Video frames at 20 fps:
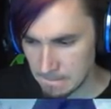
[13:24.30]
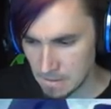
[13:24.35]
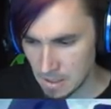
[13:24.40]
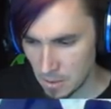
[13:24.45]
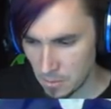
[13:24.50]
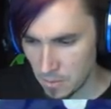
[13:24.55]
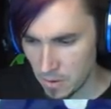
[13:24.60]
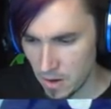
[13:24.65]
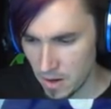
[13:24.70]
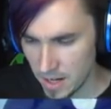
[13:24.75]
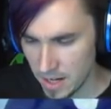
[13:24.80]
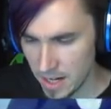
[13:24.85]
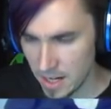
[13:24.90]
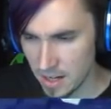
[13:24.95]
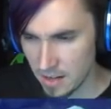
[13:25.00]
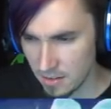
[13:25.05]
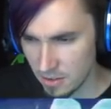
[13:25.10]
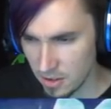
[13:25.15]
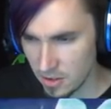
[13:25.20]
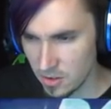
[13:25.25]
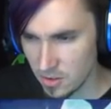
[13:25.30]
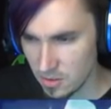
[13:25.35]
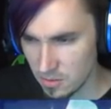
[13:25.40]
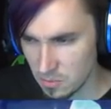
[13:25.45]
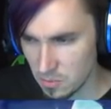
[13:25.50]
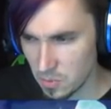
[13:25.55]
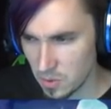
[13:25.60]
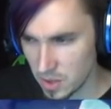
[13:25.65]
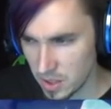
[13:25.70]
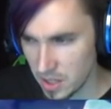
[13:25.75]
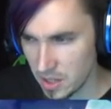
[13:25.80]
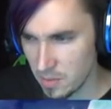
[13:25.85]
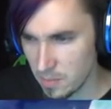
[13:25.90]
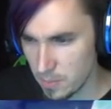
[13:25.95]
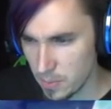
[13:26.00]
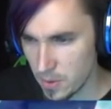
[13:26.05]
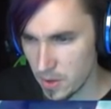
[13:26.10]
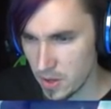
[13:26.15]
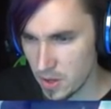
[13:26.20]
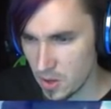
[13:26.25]
Okay, we are getting a little, we're getting
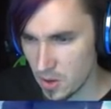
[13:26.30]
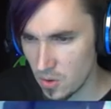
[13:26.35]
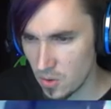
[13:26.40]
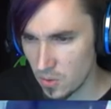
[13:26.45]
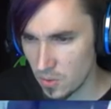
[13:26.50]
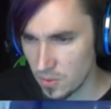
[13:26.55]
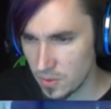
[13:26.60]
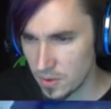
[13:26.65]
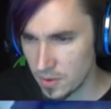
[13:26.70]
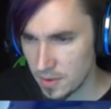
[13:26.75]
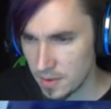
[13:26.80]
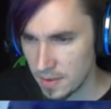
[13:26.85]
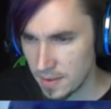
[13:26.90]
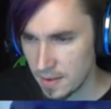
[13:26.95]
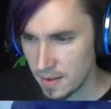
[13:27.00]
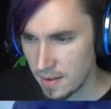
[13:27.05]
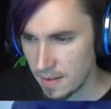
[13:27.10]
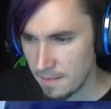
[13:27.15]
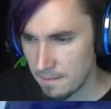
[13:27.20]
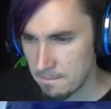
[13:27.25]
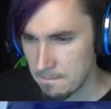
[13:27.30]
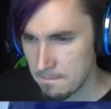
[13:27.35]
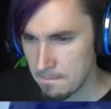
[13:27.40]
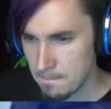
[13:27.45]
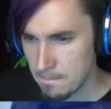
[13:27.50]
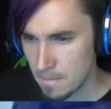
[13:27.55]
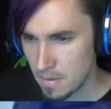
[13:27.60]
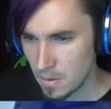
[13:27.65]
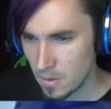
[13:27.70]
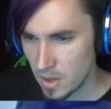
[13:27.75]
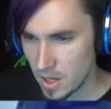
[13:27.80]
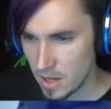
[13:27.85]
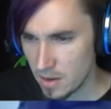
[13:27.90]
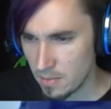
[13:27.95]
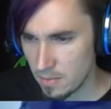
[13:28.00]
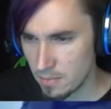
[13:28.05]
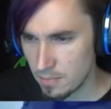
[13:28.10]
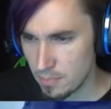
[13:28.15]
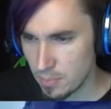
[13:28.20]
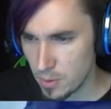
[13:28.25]
pretty cold. I'm
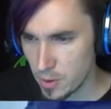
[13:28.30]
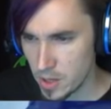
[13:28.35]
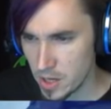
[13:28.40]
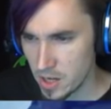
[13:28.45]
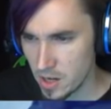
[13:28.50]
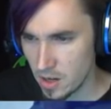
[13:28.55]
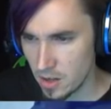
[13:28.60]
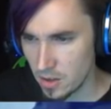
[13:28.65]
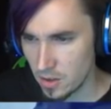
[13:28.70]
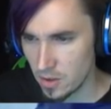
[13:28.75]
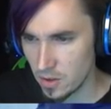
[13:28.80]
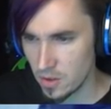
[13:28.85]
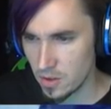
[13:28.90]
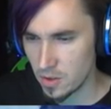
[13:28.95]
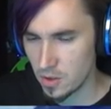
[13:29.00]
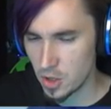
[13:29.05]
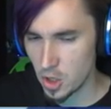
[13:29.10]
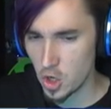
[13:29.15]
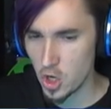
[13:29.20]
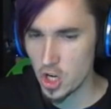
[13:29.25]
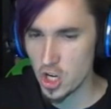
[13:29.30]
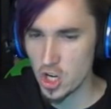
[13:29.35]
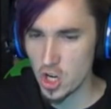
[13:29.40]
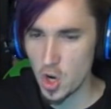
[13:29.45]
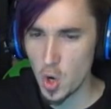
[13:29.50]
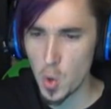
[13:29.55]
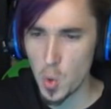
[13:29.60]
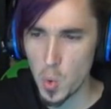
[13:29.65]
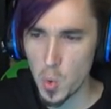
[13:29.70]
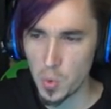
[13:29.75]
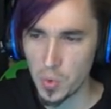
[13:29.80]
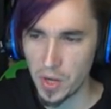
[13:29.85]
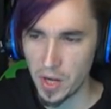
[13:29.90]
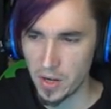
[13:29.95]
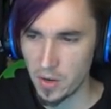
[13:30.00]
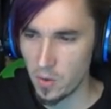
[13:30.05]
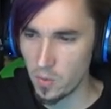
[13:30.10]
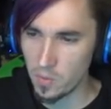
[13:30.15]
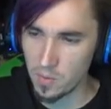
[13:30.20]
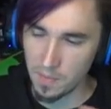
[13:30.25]
getting pretty darn darn darn cold. Now I
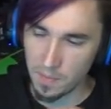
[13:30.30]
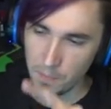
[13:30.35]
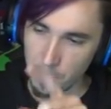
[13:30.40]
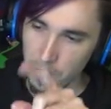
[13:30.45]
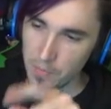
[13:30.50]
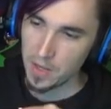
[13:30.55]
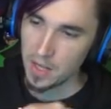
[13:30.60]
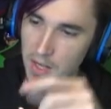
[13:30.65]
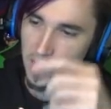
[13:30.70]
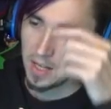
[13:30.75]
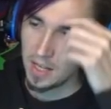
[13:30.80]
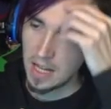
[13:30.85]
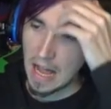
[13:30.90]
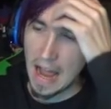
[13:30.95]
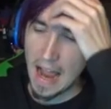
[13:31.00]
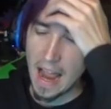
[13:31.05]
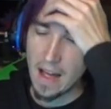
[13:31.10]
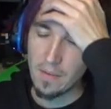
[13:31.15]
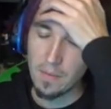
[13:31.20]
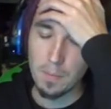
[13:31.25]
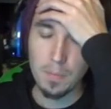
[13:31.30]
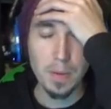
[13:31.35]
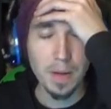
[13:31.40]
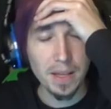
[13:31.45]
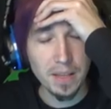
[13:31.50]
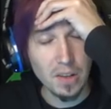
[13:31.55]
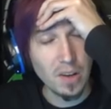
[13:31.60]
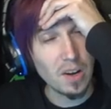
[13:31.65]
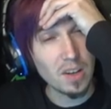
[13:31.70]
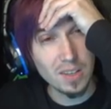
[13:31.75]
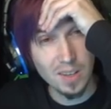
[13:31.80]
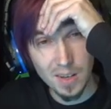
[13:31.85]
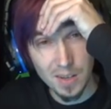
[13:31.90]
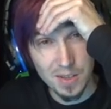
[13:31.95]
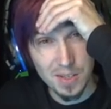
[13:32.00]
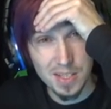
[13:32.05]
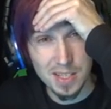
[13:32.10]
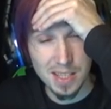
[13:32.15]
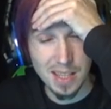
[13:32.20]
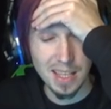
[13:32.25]
don't I haven't played Long
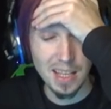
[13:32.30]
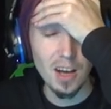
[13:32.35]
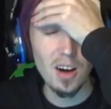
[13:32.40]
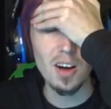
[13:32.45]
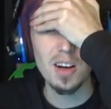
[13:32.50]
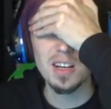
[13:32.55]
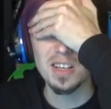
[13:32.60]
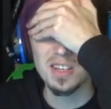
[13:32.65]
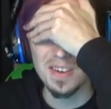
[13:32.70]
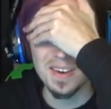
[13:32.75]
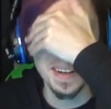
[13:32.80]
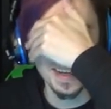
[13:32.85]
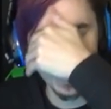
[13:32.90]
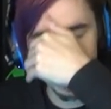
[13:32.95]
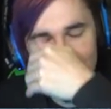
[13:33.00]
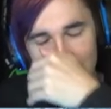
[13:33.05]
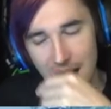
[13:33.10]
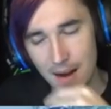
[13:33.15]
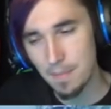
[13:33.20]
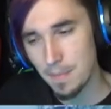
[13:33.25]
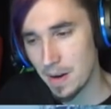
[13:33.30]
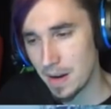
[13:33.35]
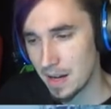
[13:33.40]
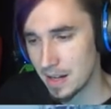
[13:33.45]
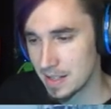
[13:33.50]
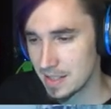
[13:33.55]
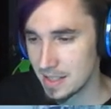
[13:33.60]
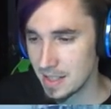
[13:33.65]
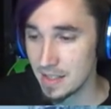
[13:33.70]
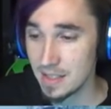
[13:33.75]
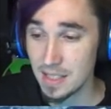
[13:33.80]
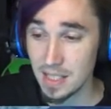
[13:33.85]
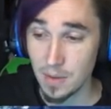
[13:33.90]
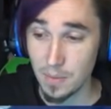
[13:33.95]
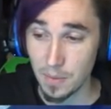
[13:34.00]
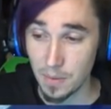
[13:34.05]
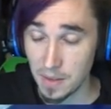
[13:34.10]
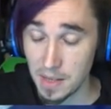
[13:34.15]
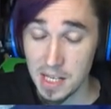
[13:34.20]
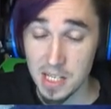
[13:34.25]
Darn Long Dark Sandbox since they
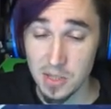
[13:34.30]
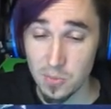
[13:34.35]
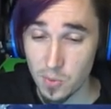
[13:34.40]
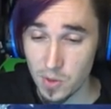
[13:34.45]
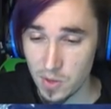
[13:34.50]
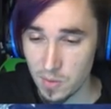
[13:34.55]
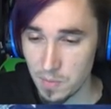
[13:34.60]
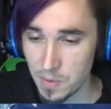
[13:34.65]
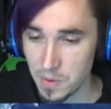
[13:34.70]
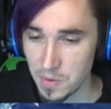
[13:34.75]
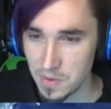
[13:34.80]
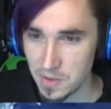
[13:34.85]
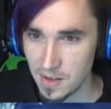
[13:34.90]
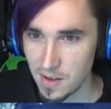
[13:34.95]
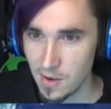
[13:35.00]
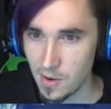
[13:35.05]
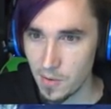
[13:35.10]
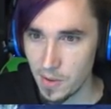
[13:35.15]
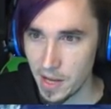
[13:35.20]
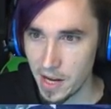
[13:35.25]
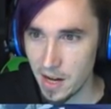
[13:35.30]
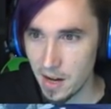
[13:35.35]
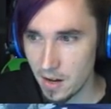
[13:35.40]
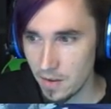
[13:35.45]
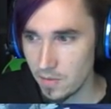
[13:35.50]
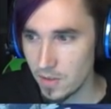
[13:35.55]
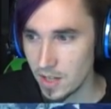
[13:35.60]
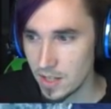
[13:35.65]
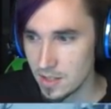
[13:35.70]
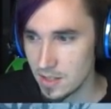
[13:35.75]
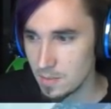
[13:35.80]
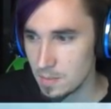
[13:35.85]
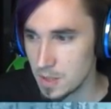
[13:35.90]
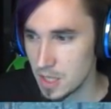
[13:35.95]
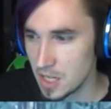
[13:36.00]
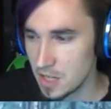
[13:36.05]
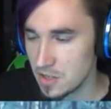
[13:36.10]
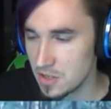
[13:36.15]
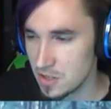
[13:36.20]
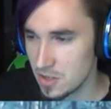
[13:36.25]
released Wintermute, so they could have done some
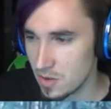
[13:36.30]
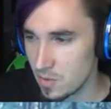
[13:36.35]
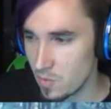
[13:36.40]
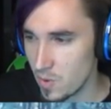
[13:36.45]
changes